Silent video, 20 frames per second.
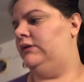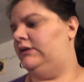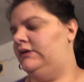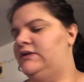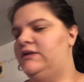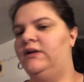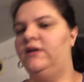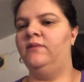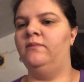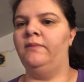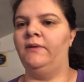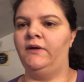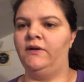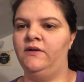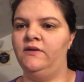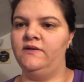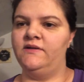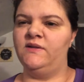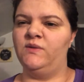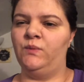I started
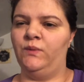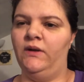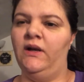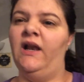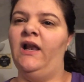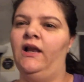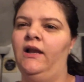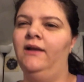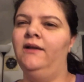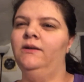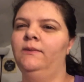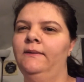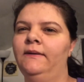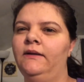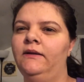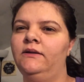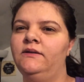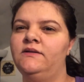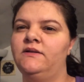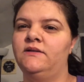burning this one a little
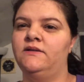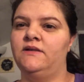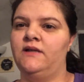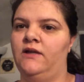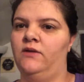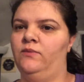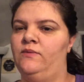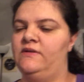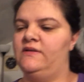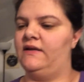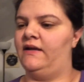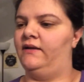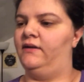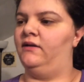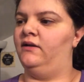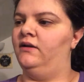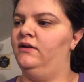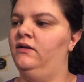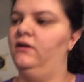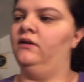bit since the other one's
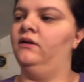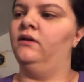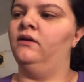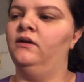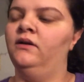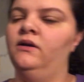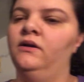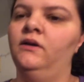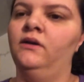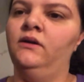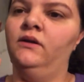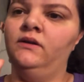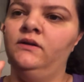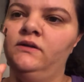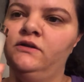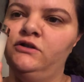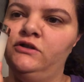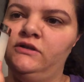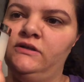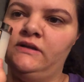done.
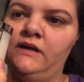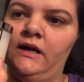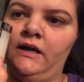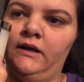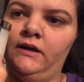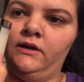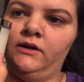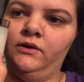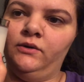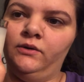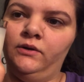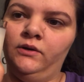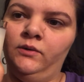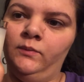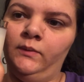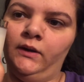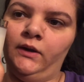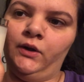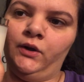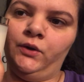Just hot cocoa
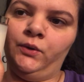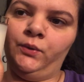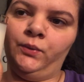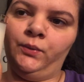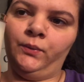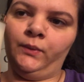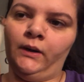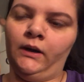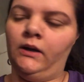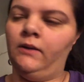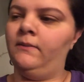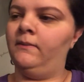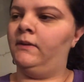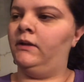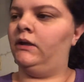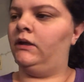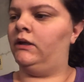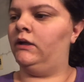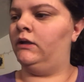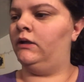and cream
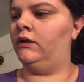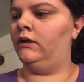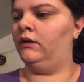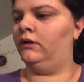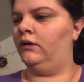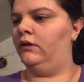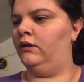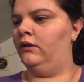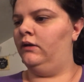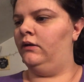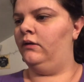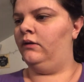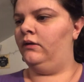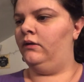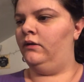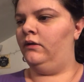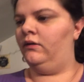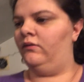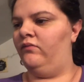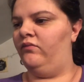
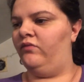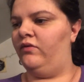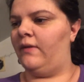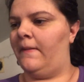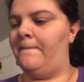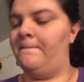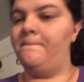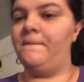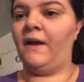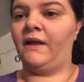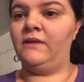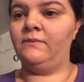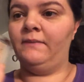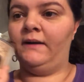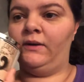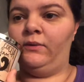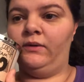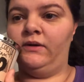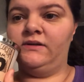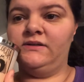from Bath and
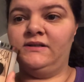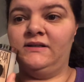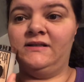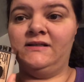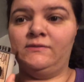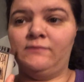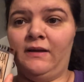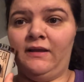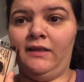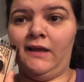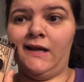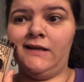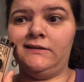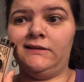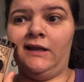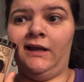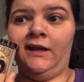Body Works. This is my last